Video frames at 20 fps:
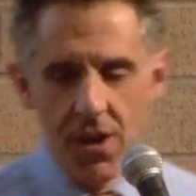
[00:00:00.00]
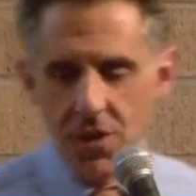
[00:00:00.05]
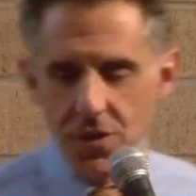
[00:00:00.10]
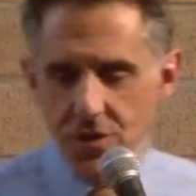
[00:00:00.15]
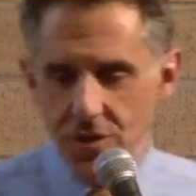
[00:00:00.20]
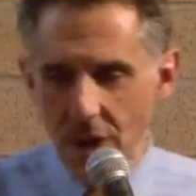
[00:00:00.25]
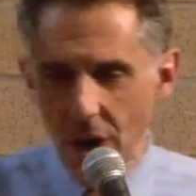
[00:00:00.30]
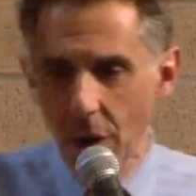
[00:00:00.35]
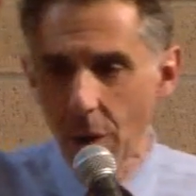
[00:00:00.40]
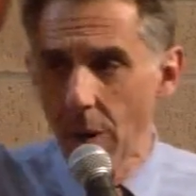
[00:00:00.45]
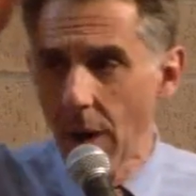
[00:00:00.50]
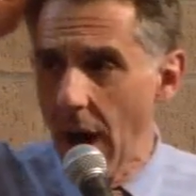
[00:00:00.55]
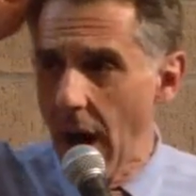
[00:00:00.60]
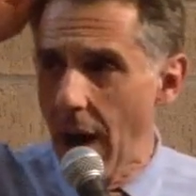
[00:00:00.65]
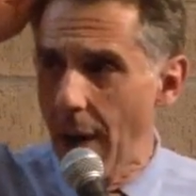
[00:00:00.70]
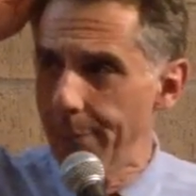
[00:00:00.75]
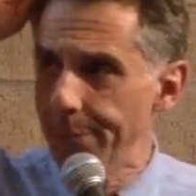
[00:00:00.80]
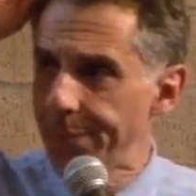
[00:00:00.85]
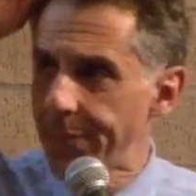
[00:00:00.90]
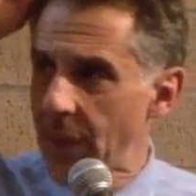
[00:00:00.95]

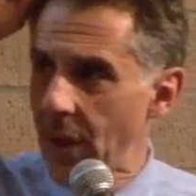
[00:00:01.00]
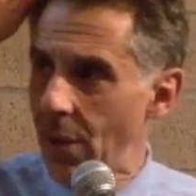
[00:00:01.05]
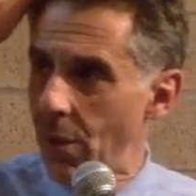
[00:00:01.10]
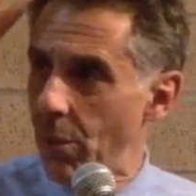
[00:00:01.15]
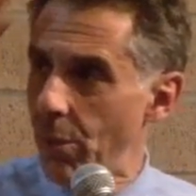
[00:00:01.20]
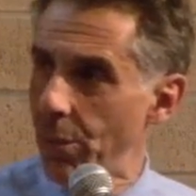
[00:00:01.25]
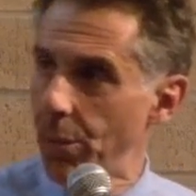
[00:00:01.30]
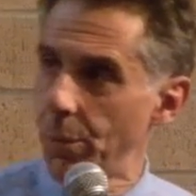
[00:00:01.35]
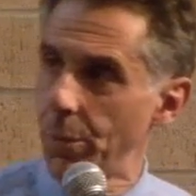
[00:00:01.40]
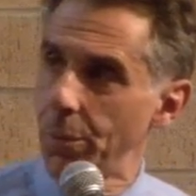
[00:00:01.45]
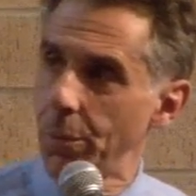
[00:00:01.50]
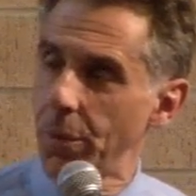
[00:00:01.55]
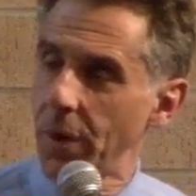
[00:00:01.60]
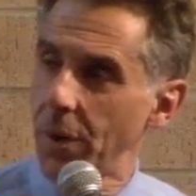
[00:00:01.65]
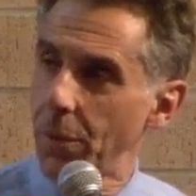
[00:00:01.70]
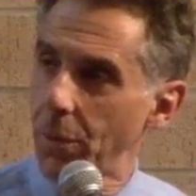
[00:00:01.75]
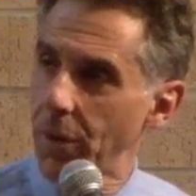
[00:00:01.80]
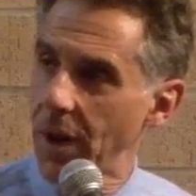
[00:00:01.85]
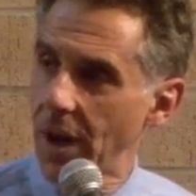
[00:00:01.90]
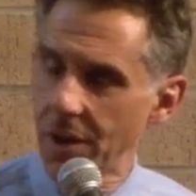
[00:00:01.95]
So
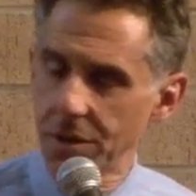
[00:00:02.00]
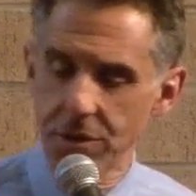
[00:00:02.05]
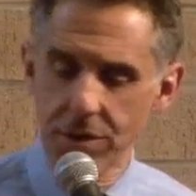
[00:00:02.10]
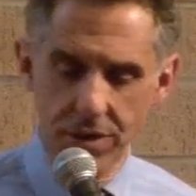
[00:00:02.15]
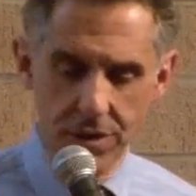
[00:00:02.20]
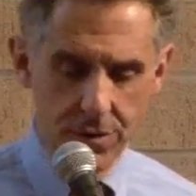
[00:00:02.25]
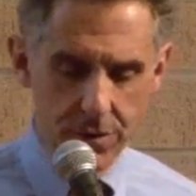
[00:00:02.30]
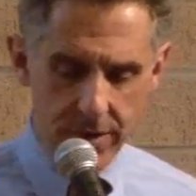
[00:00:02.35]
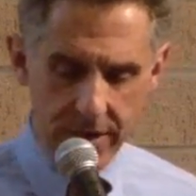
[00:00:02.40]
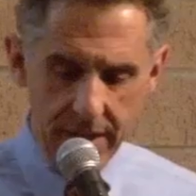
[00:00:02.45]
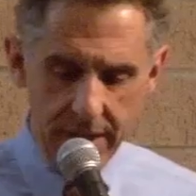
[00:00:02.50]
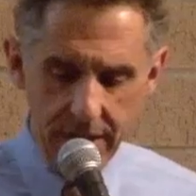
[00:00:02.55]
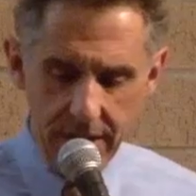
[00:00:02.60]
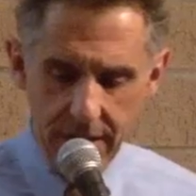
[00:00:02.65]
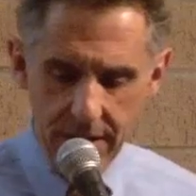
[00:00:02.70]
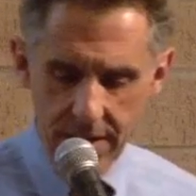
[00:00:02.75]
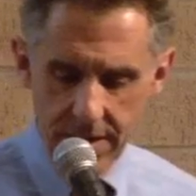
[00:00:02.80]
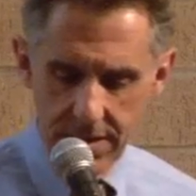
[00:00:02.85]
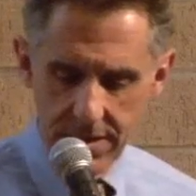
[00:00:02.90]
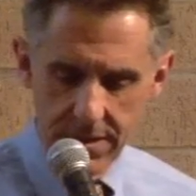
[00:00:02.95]
what I'll do
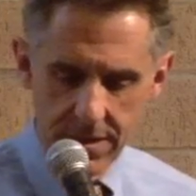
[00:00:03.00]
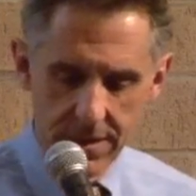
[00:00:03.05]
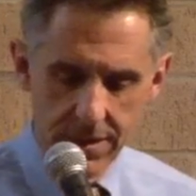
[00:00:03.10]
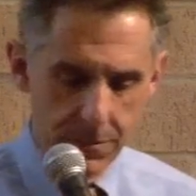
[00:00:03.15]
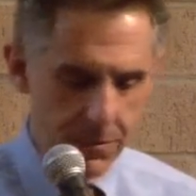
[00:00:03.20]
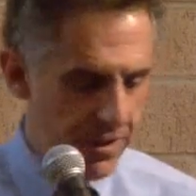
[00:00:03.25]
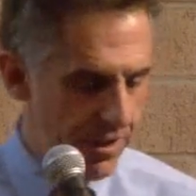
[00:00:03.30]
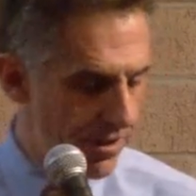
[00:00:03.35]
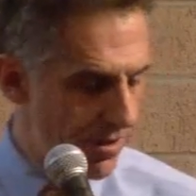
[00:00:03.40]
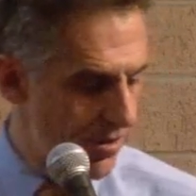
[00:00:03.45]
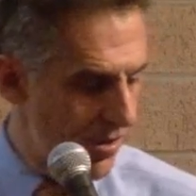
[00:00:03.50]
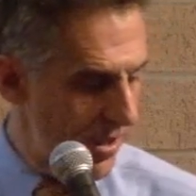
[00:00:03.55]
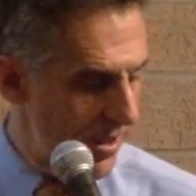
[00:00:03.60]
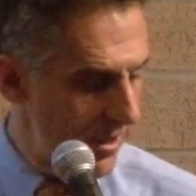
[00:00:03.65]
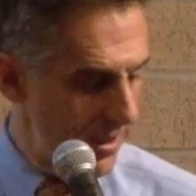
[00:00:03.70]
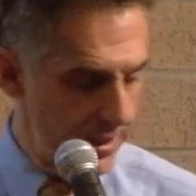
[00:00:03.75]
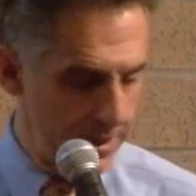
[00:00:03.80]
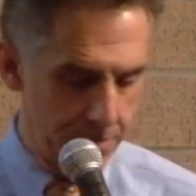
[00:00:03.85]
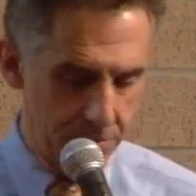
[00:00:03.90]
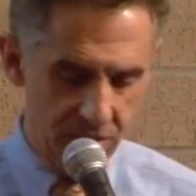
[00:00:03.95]
is, and let me just try to
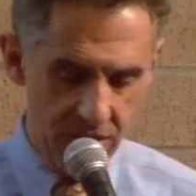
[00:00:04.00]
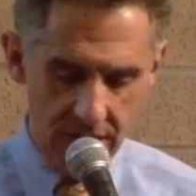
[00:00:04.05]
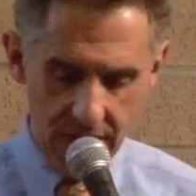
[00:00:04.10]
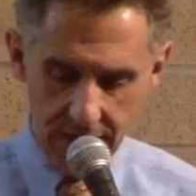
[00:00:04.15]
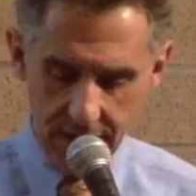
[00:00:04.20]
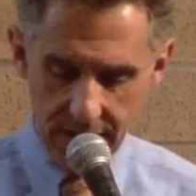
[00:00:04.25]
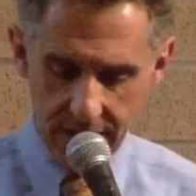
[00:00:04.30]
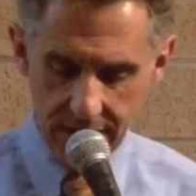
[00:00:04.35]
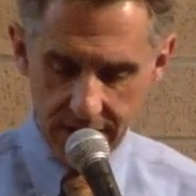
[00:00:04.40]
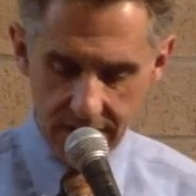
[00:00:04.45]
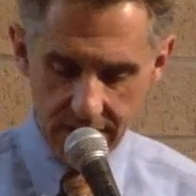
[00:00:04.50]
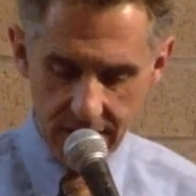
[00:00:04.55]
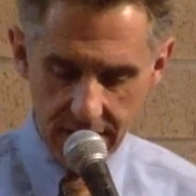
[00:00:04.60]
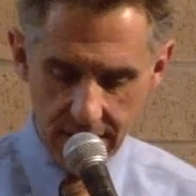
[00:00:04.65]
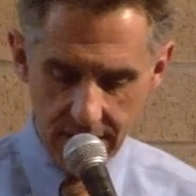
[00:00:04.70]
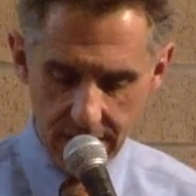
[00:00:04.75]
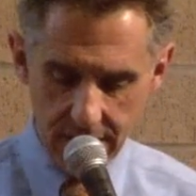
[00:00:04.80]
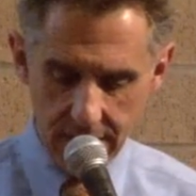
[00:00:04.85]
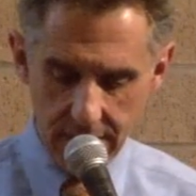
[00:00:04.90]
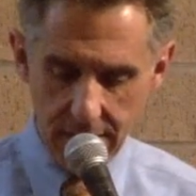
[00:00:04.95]
keep track of the
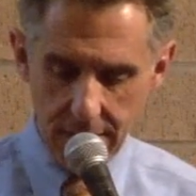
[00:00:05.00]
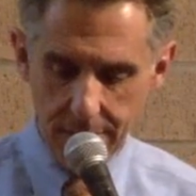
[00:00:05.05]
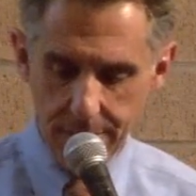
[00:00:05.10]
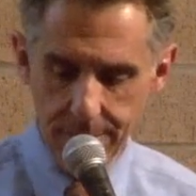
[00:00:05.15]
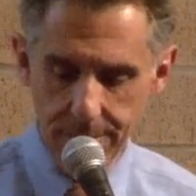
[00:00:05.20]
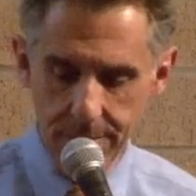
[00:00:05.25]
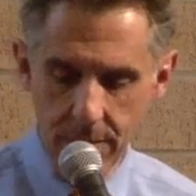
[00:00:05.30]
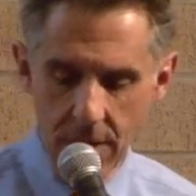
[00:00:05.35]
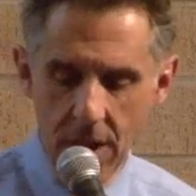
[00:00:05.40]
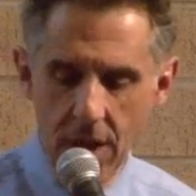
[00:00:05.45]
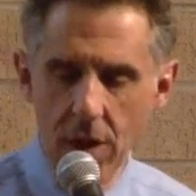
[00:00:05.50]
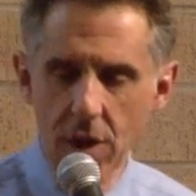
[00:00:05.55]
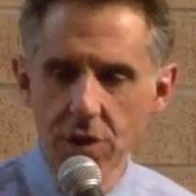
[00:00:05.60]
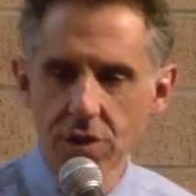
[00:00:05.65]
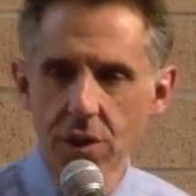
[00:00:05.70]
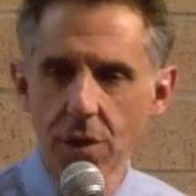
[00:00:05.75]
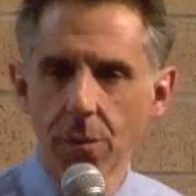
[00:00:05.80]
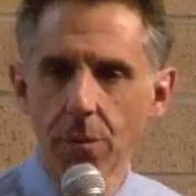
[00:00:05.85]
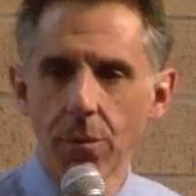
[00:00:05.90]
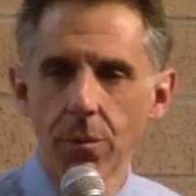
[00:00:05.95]
time.
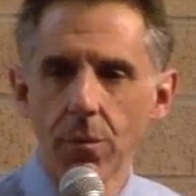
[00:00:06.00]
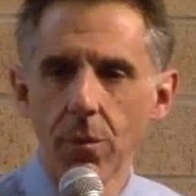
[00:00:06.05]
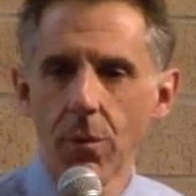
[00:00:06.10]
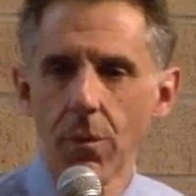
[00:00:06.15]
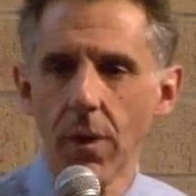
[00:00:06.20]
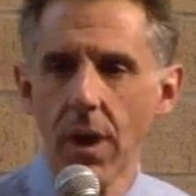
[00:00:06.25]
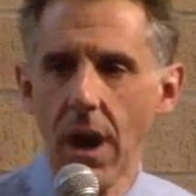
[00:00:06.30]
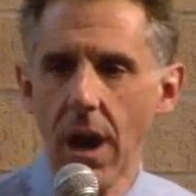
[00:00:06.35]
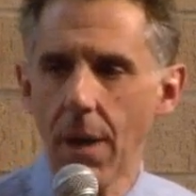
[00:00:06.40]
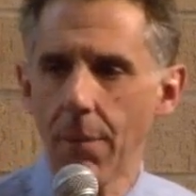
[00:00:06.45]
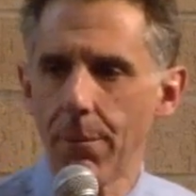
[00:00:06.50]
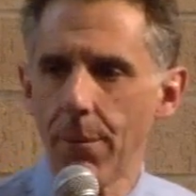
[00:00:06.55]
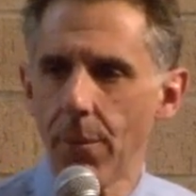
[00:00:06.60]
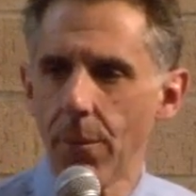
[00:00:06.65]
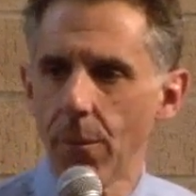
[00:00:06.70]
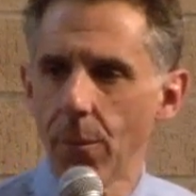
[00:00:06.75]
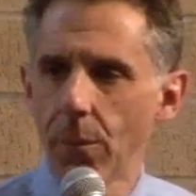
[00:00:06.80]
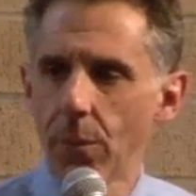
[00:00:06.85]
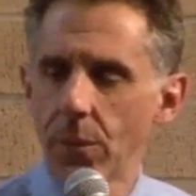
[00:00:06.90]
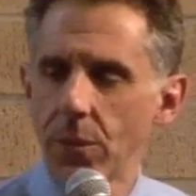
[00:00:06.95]
So
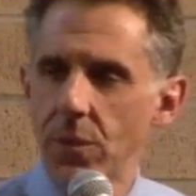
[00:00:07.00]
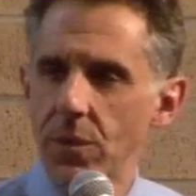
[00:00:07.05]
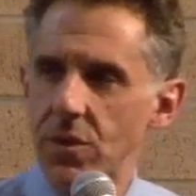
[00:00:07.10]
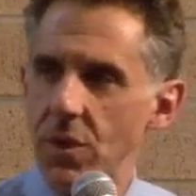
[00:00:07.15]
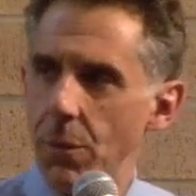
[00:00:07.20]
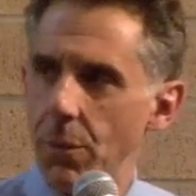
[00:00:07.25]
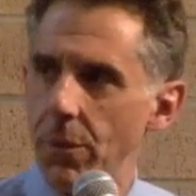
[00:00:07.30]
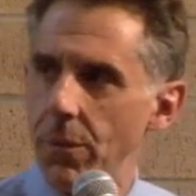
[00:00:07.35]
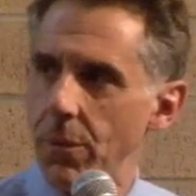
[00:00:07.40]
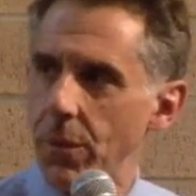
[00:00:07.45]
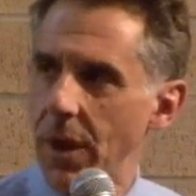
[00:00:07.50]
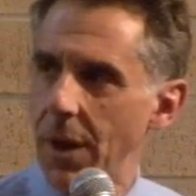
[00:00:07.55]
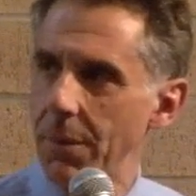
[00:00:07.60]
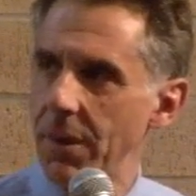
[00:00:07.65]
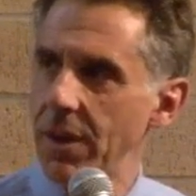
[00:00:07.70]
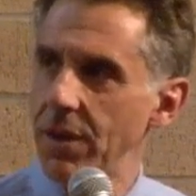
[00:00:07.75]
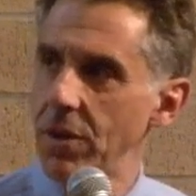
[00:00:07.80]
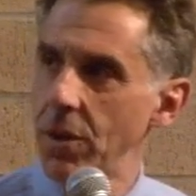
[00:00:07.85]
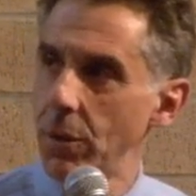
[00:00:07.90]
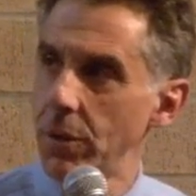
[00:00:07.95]
what I'm
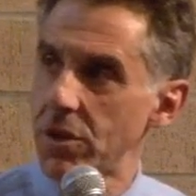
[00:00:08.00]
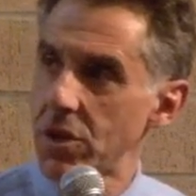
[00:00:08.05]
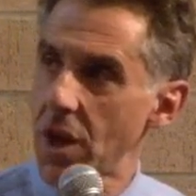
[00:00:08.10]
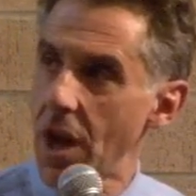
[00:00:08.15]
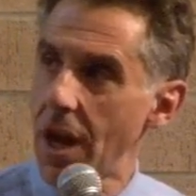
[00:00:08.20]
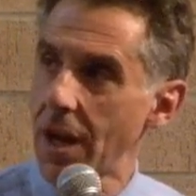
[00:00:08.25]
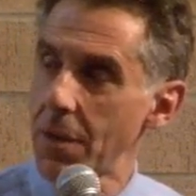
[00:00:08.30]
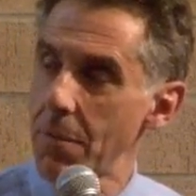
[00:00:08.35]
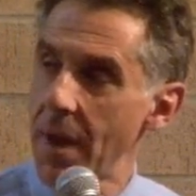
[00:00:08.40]
going to do is talk